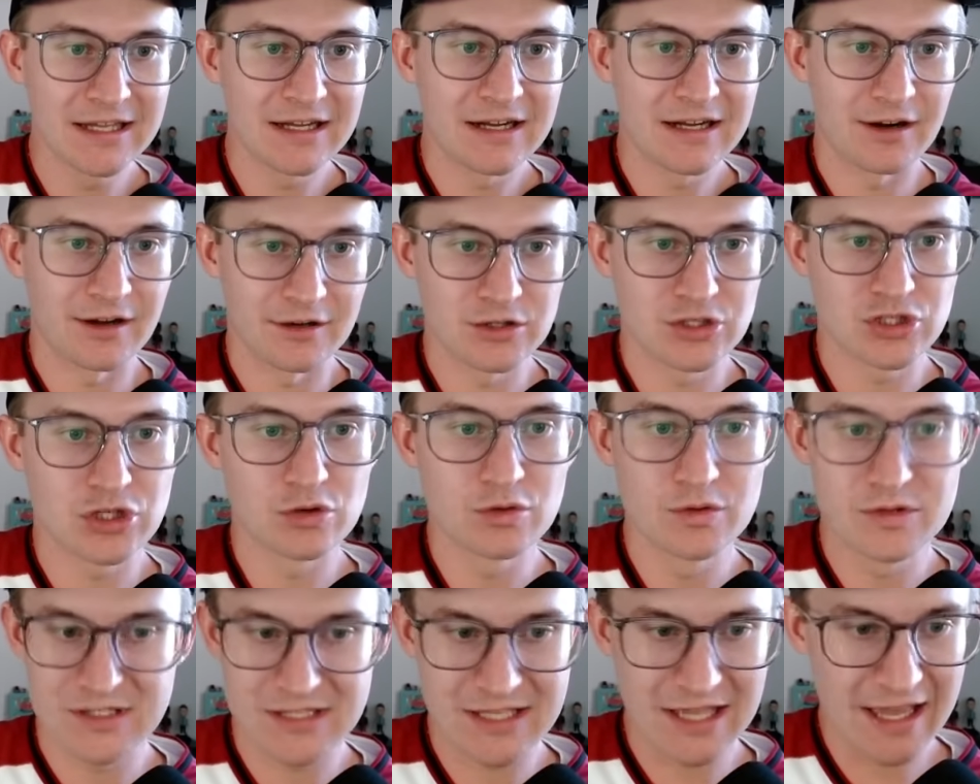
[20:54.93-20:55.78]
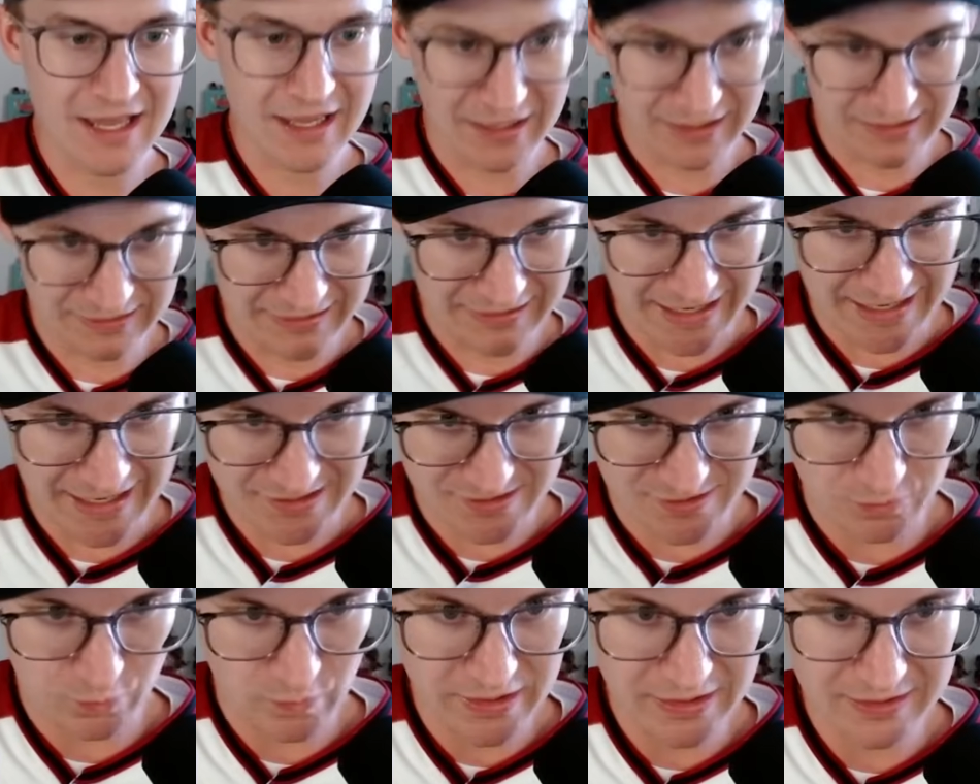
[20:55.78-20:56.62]
On Tuesday
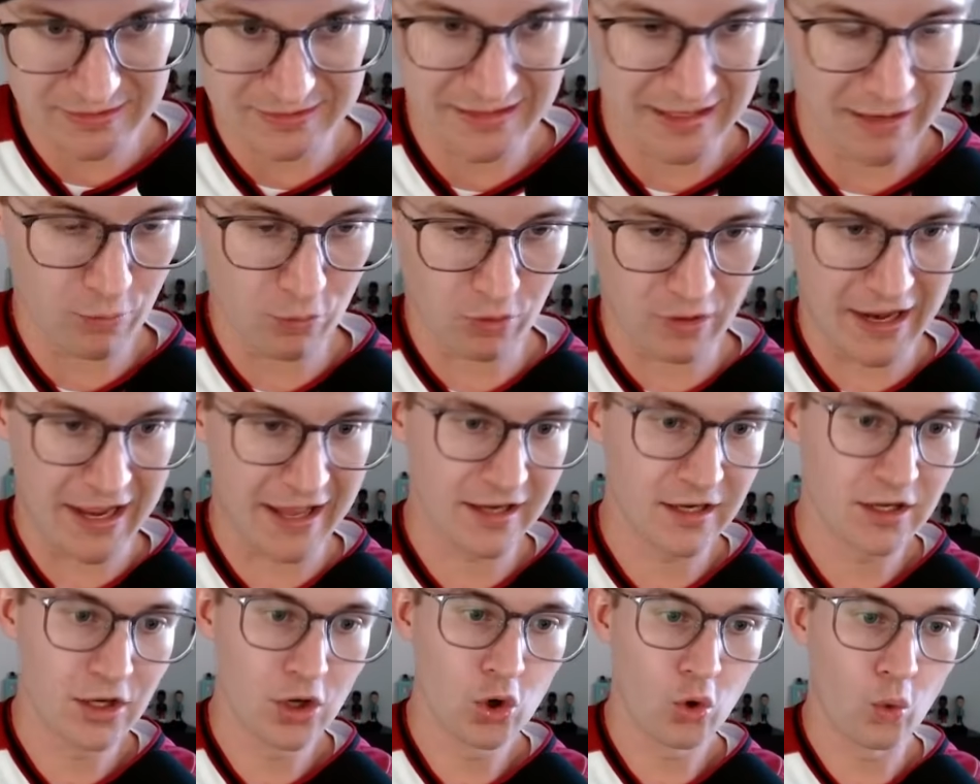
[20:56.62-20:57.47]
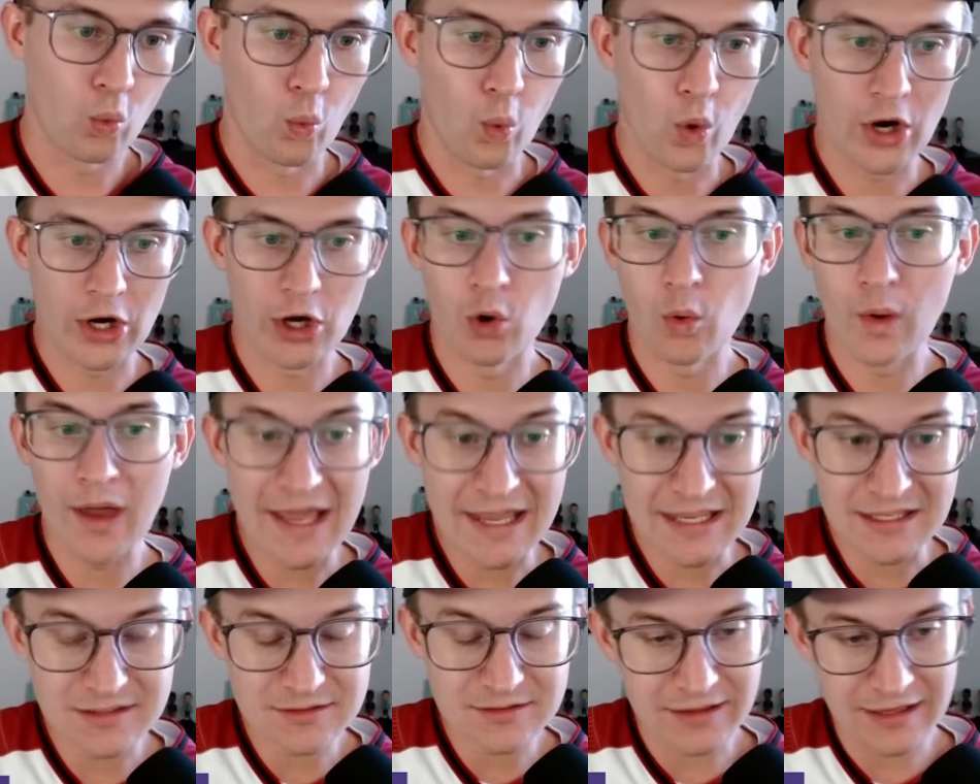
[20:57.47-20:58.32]
last week, they were at
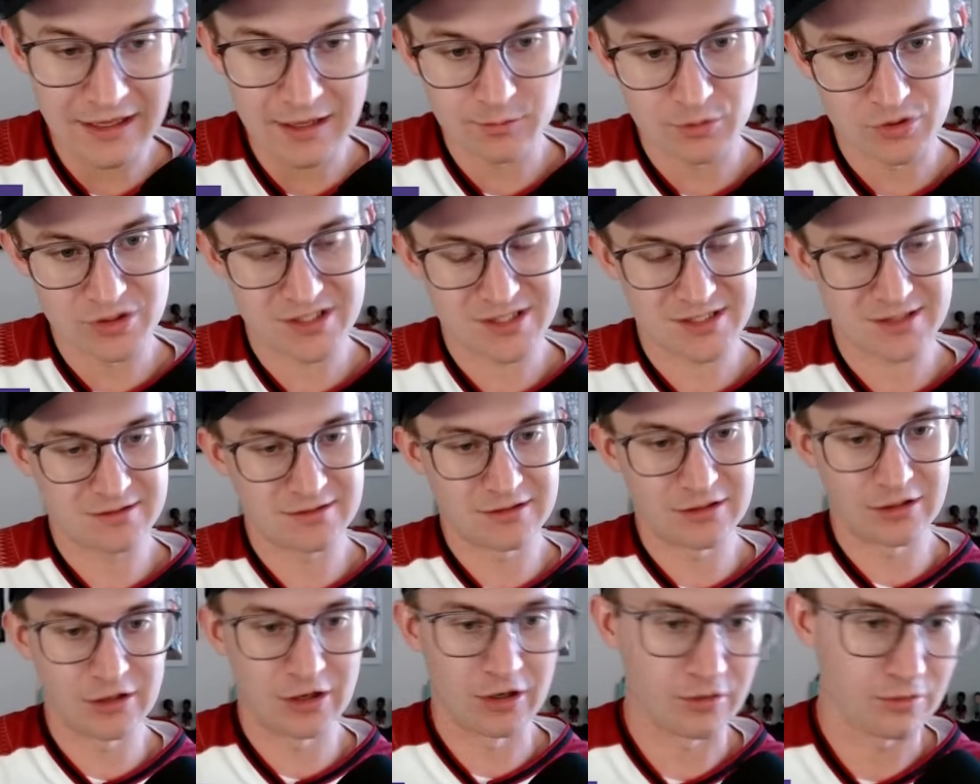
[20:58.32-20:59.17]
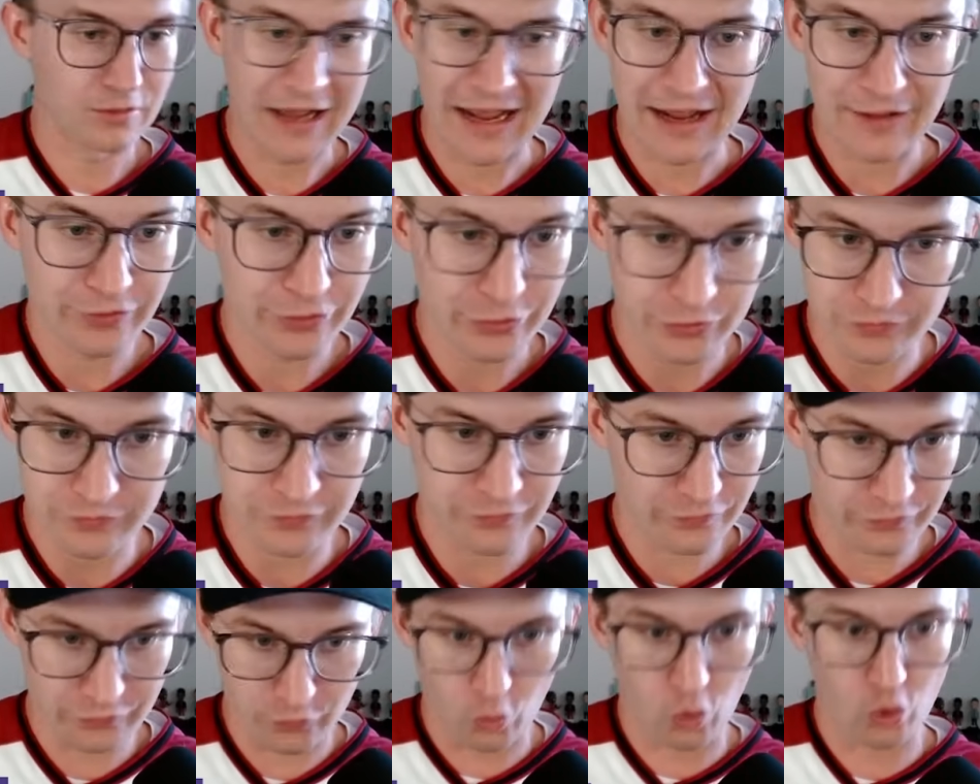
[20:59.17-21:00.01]
108. They almost, you know, had three
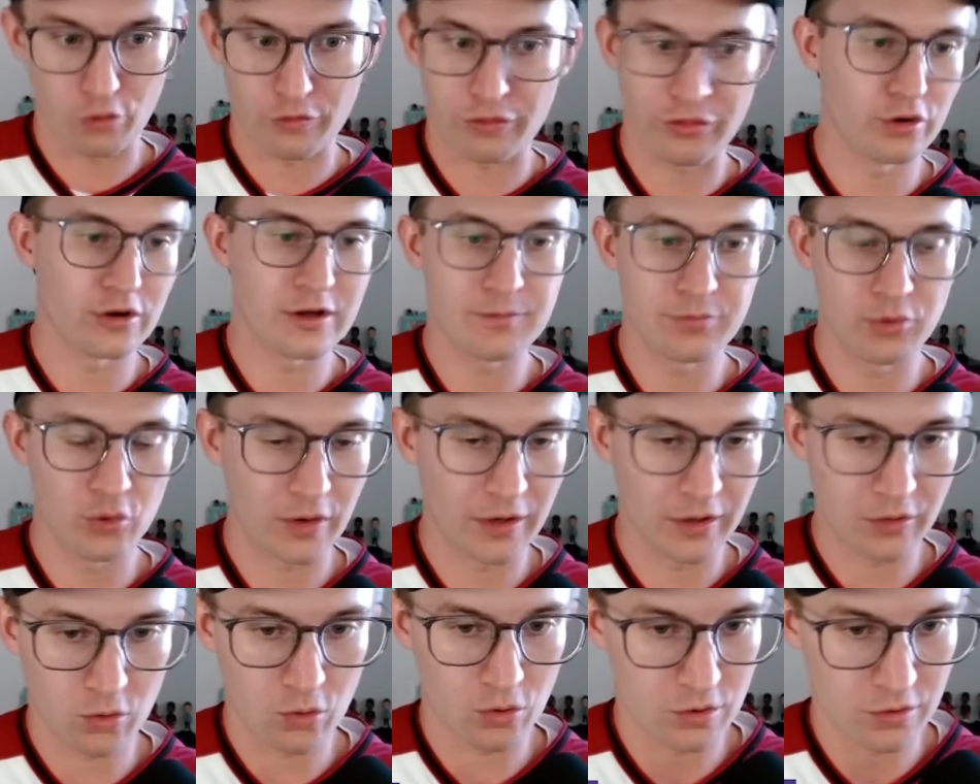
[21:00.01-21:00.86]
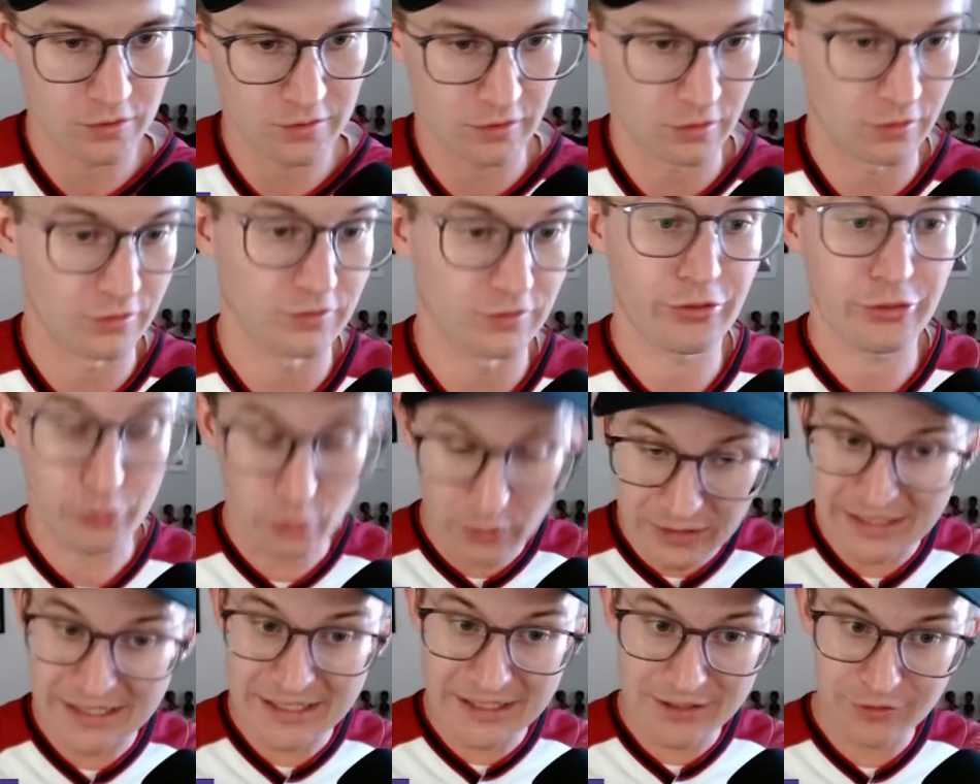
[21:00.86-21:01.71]
30-point
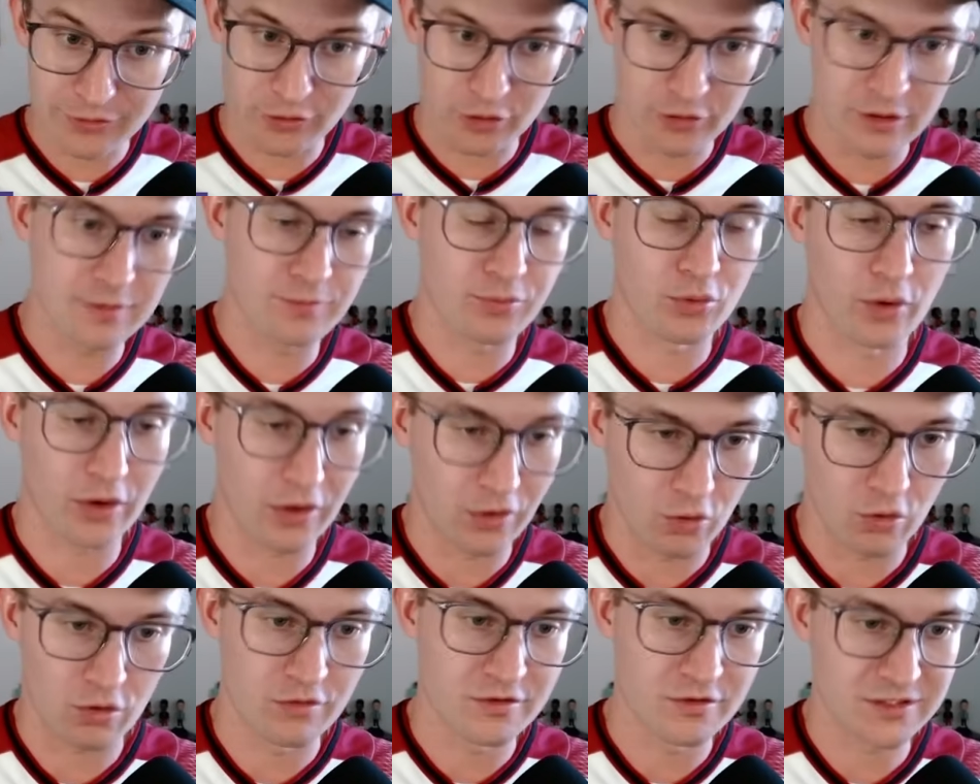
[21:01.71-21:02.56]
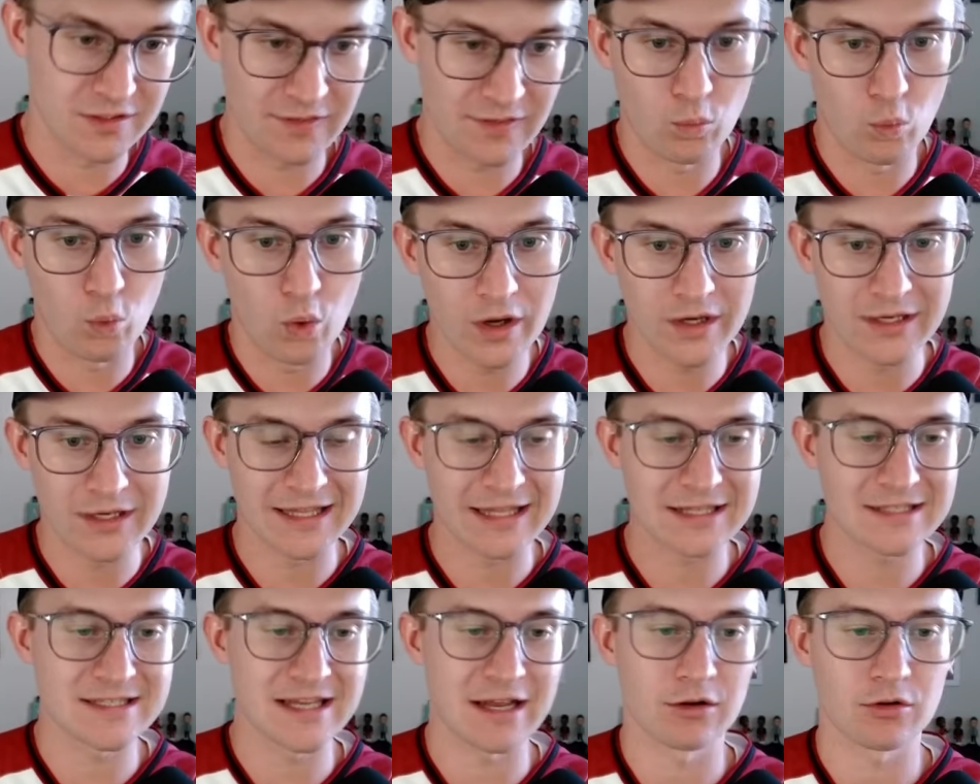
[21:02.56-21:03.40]
quarters and then one
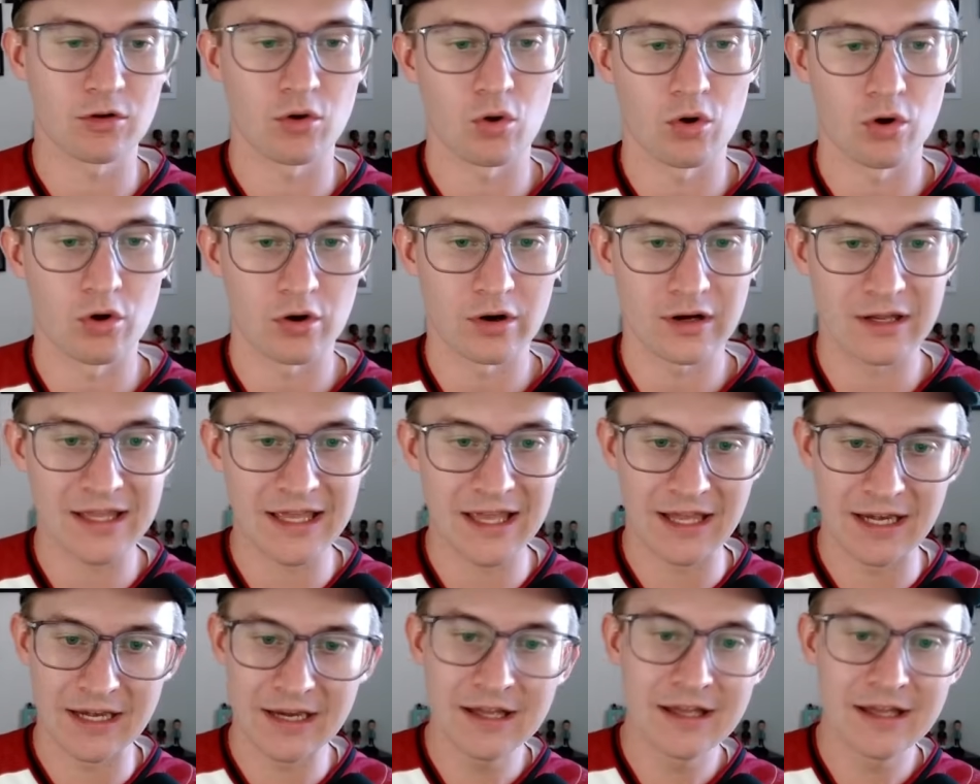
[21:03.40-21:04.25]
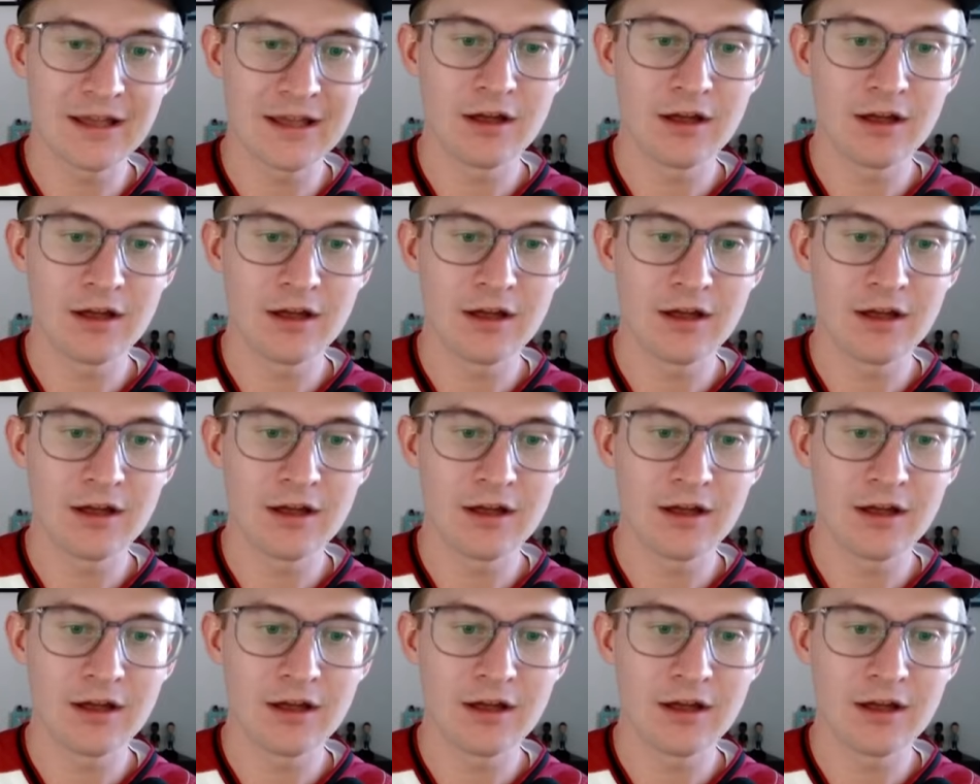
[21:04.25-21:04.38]
letdown quarter again.